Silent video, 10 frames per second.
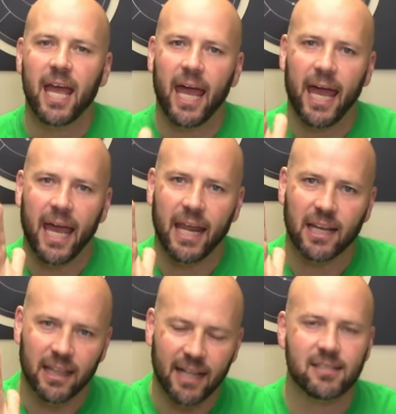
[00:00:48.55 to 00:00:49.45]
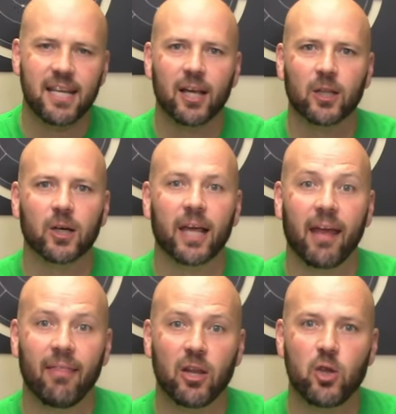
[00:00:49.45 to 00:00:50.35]
and let's take a look
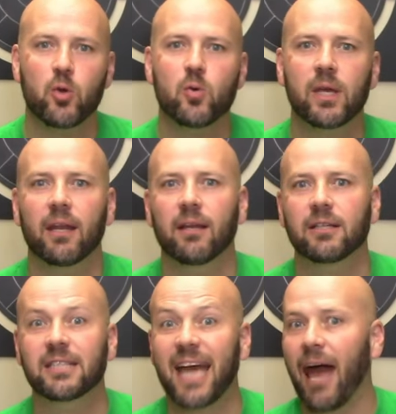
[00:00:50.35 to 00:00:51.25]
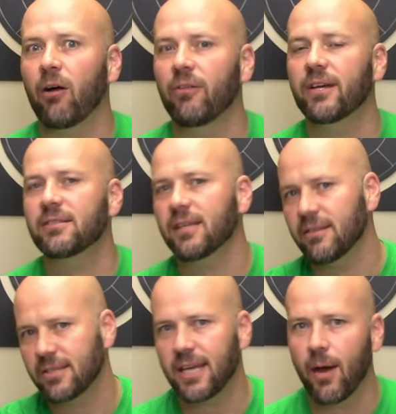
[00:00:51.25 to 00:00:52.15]
and then you can tackle this
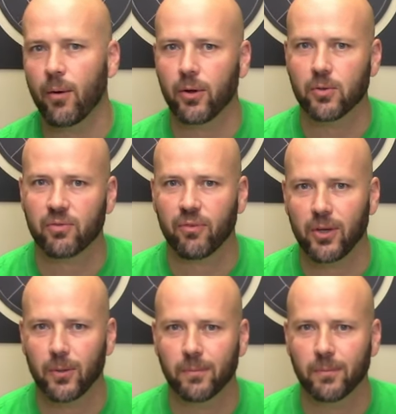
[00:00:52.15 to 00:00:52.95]
and see how it goes for you.